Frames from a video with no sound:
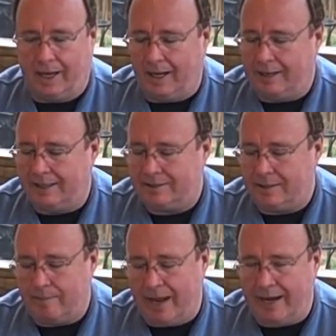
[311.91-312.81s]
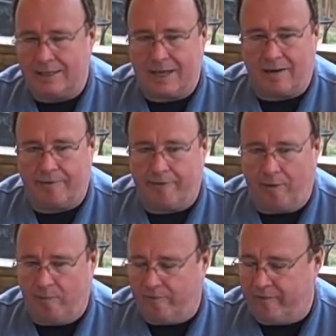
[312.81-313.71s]
Uh, nicely made, it's got a
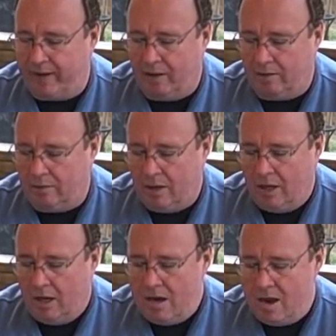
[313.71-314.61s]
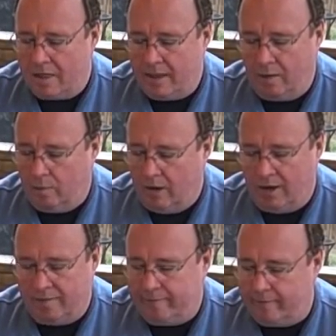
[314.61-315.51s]
firm feel, nothing
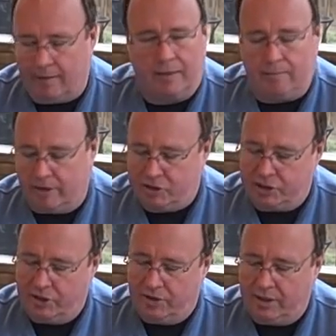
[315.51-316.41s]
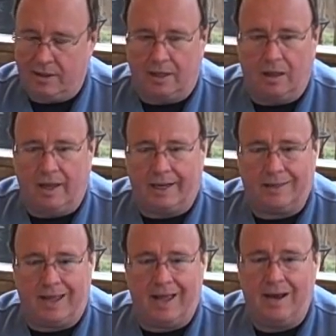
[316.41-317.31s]
rough, nothing mushy or anything like
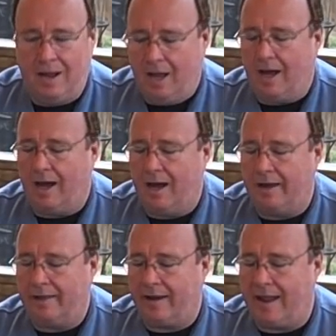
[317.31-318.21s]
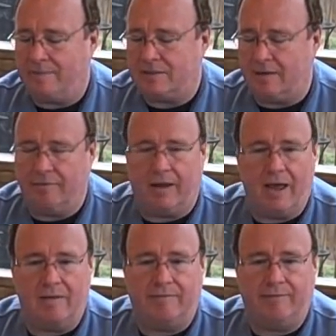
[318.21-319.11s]
that. Uh, the cap is definitely
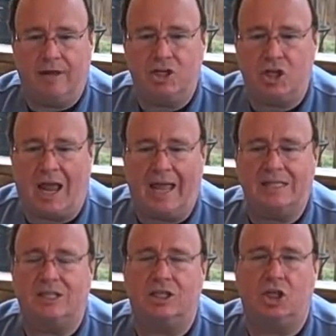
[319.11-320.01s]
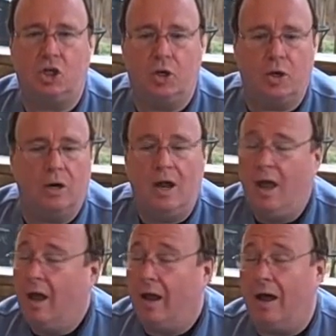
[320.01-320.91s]
on flush and secure.
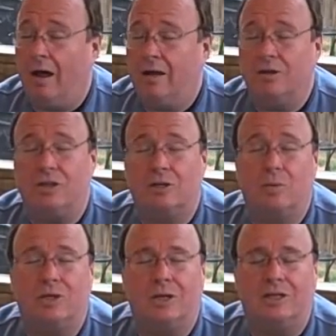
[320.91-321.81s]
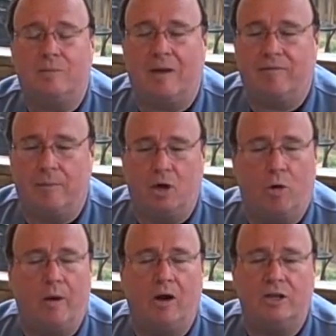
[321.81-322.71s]
Uh, you know, it's just what you'd expect from an
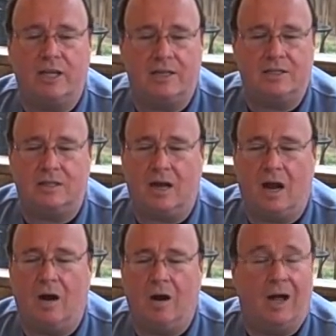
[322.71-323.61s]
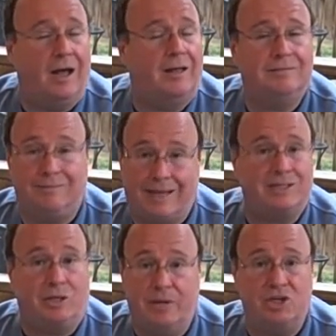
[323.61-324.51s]
Omar Ortez cigar uh,
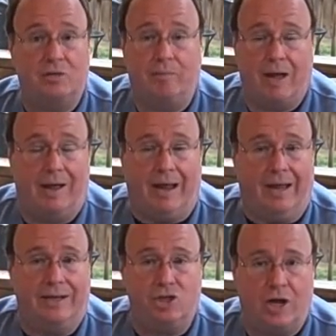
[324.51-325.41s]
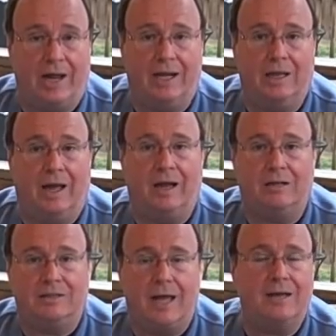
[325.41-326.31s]
that's commissioned by a giant like
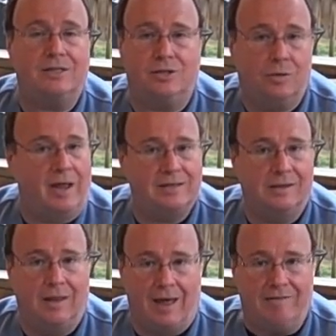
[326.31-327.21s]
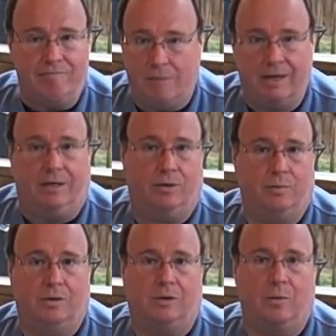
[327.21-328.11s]
Altadis who has a lot of money to
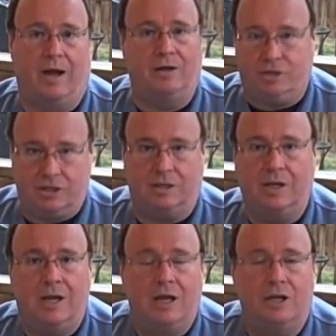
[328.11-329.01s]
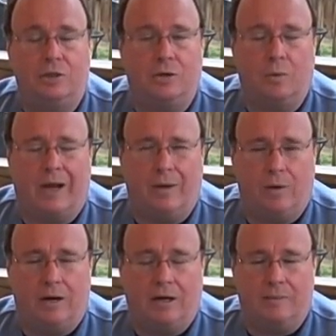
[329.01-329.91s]
throw around to do it right
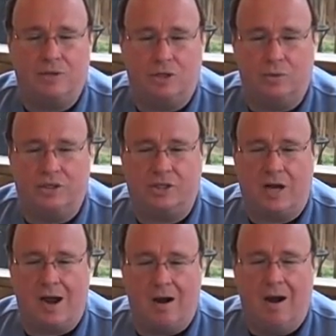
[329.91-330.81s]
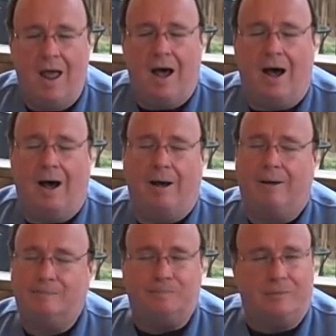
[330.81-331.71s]
when it comes to a cigar.
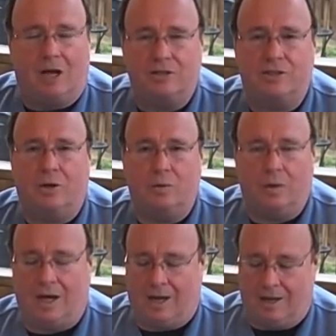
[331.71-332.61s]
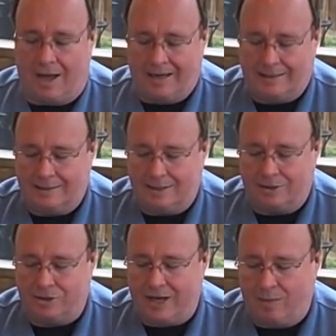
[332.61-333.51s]
Um, also, uh, I can
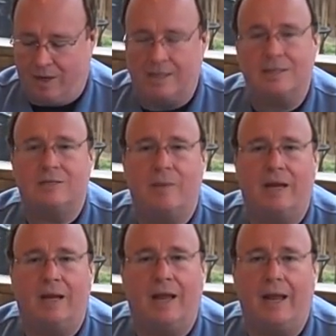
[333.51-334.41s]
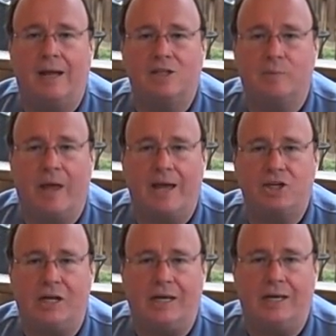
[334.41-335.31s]
understand why this is making a, a uh,
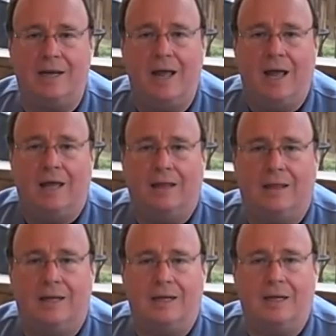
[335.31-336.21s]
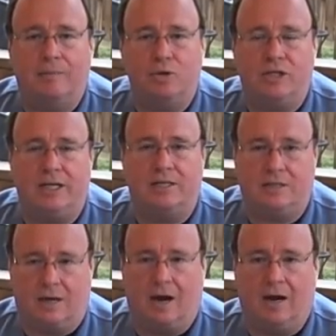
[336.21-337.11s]
splash in the boutique
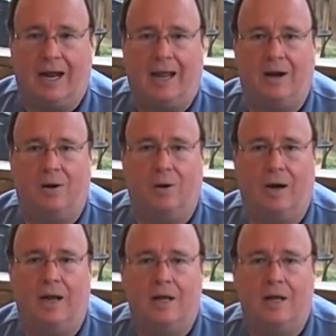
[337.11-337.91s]
cigar category.